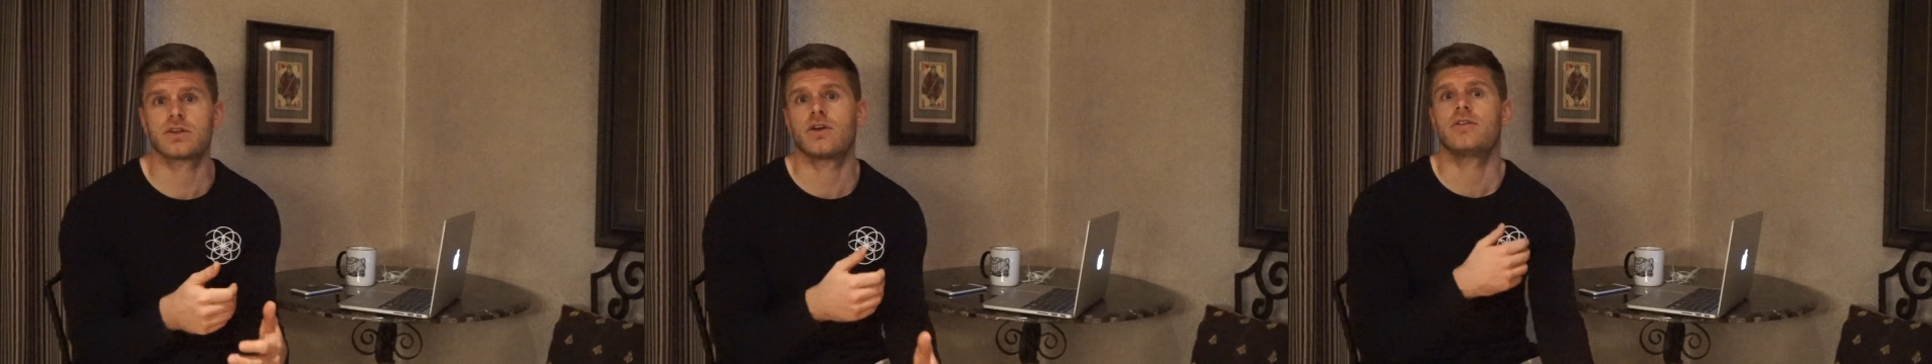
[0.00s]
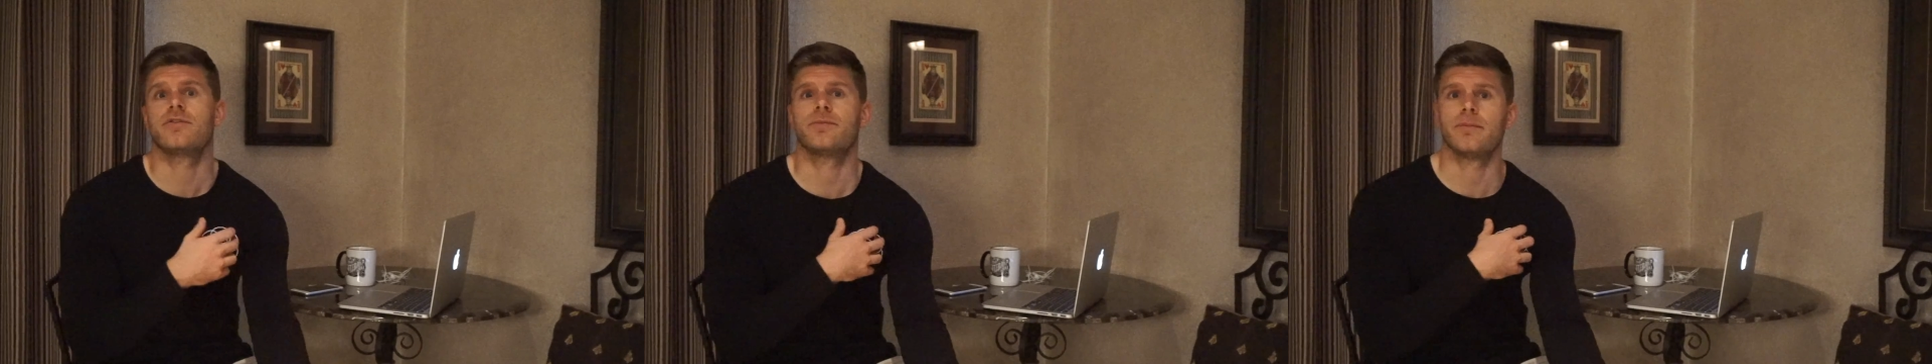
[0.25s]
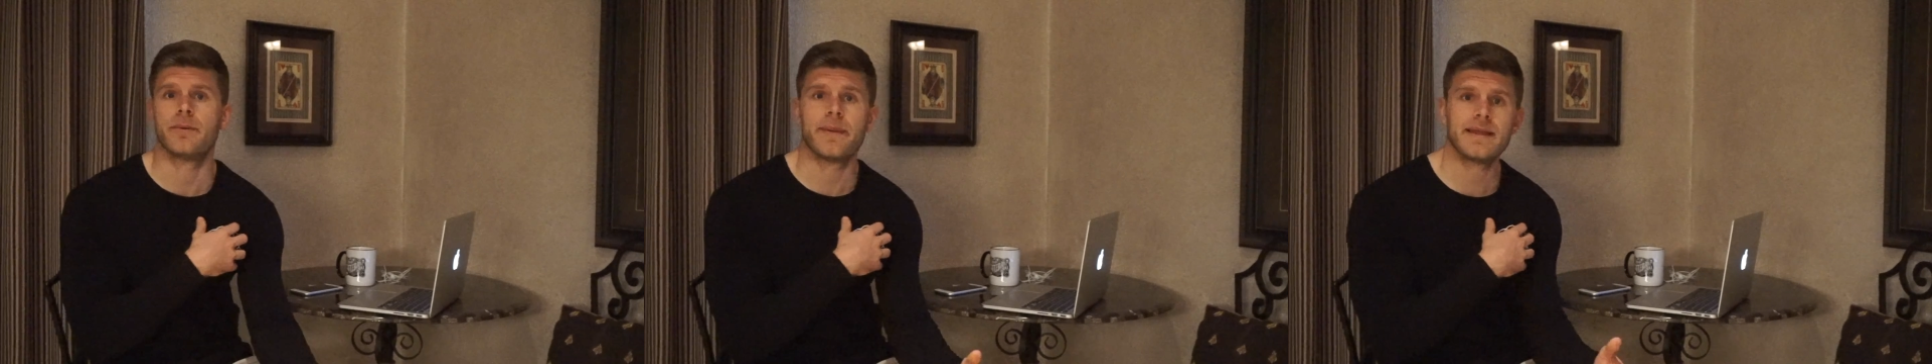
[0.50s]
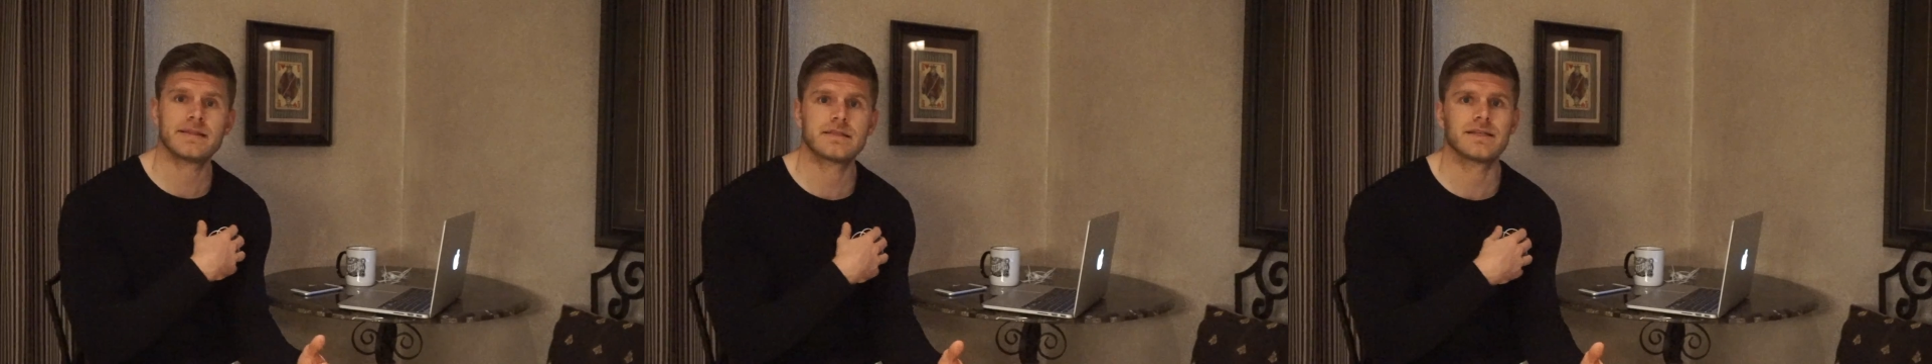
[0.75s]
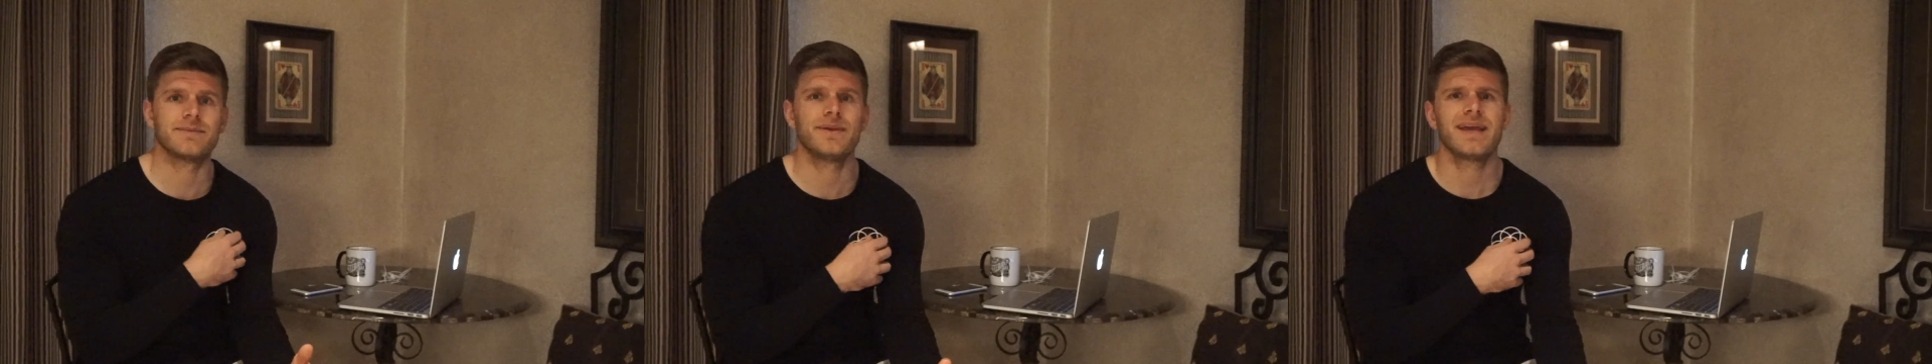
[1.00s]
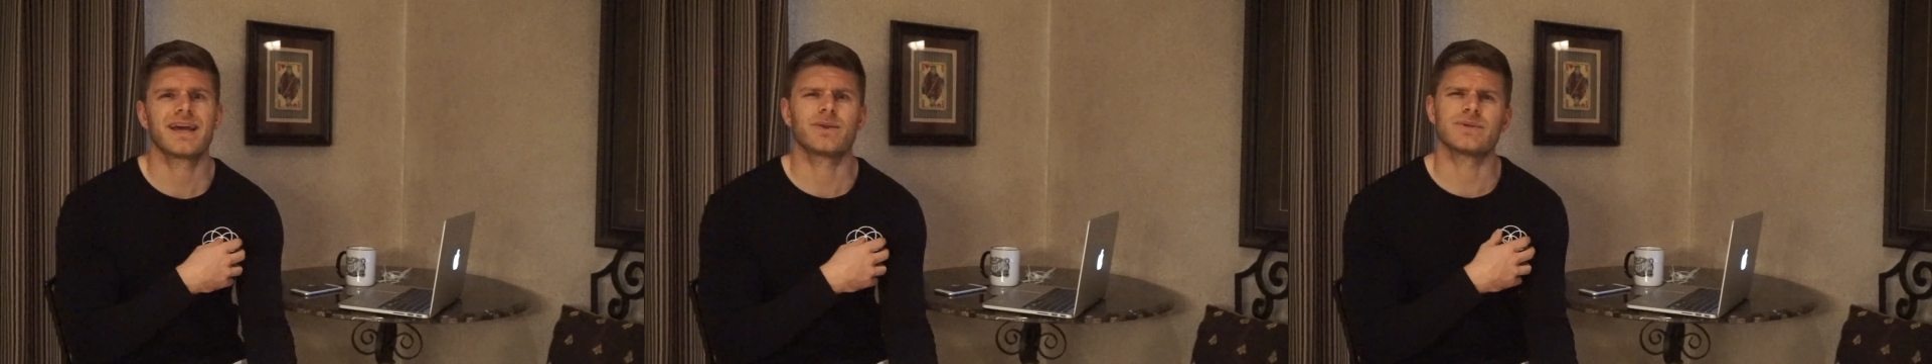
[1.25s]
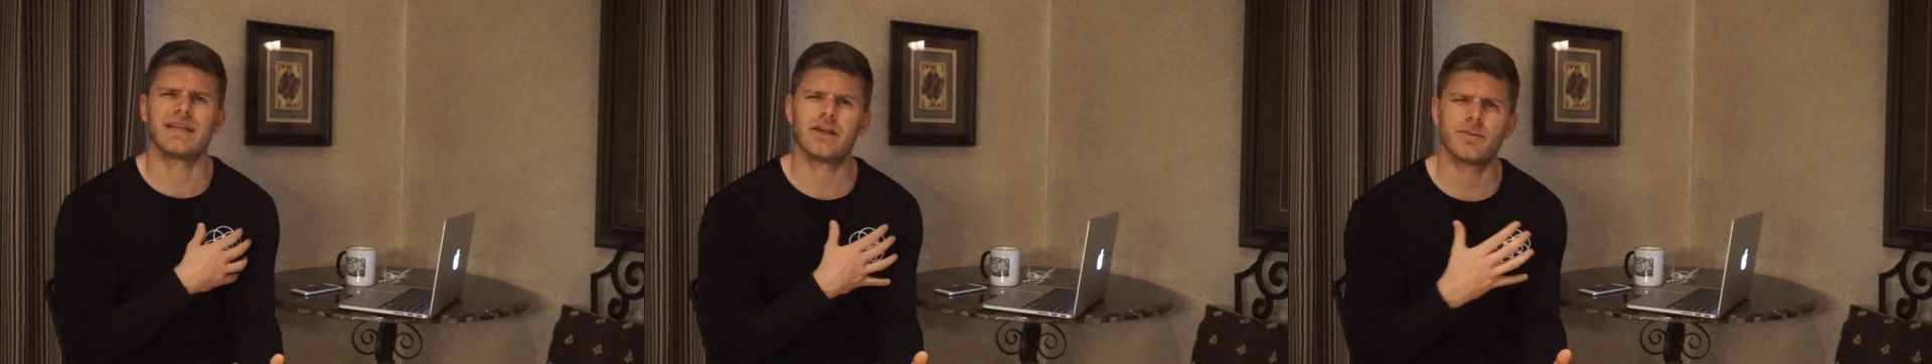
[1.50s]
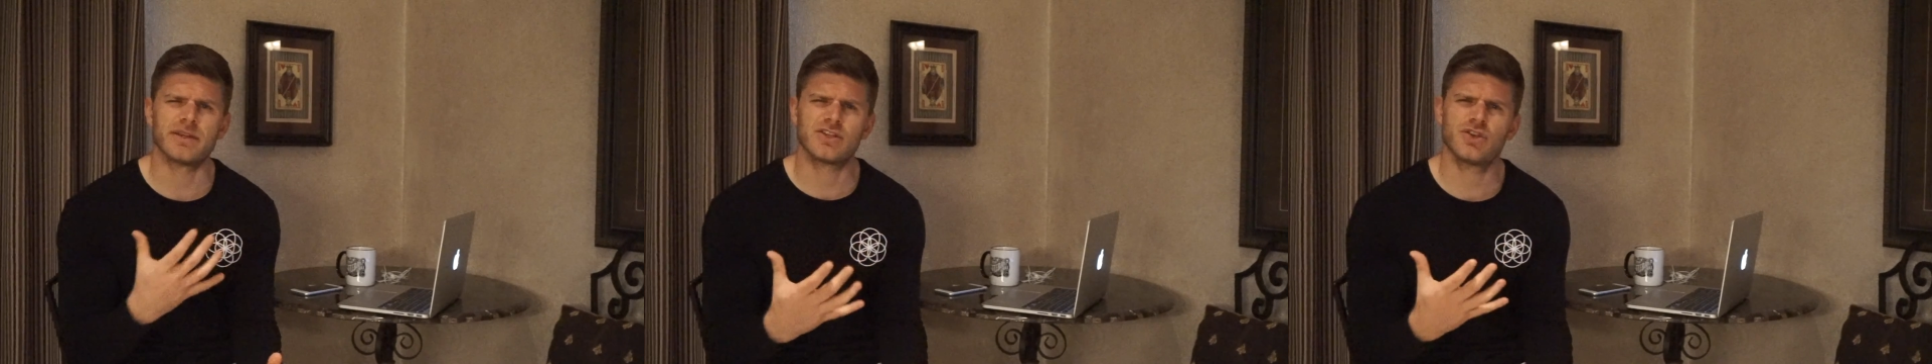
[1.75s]
kind of momentum, and I was a little
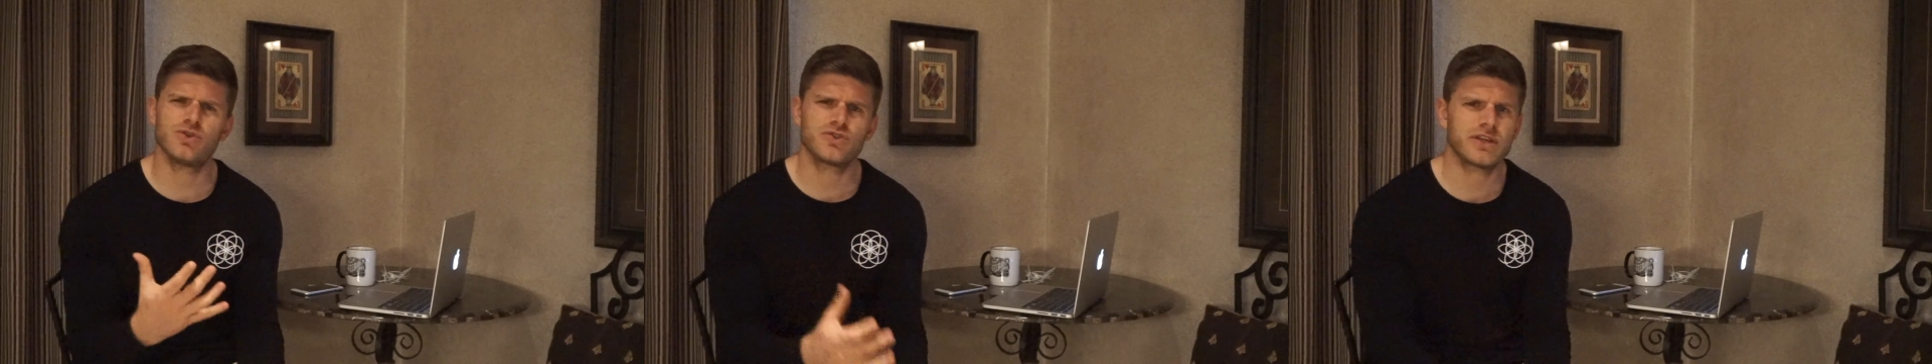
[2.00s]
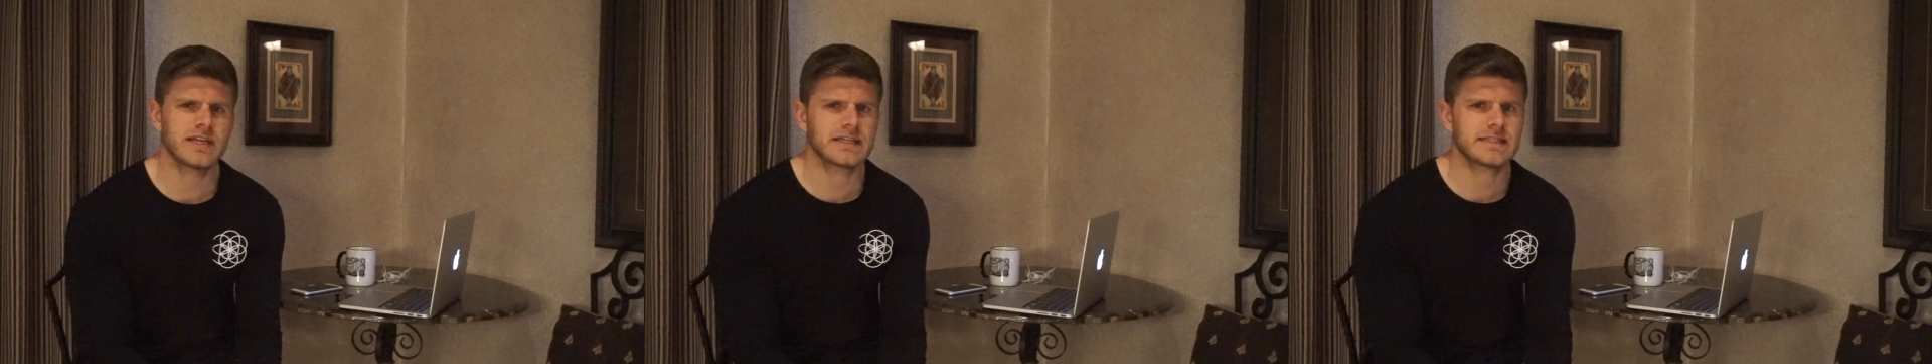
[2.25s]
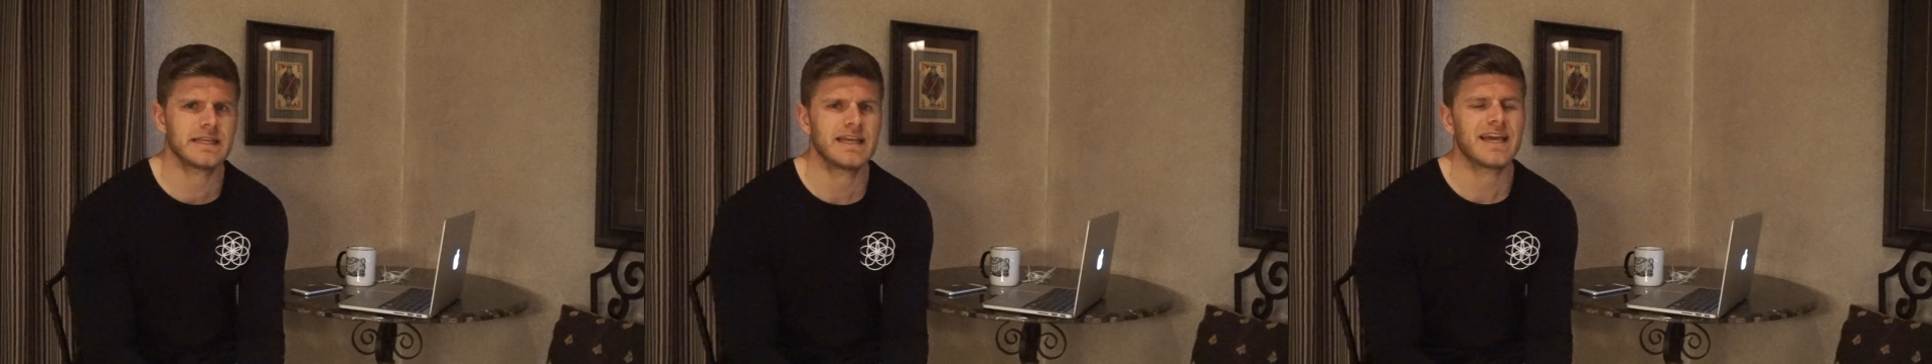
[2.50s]
bit too strict,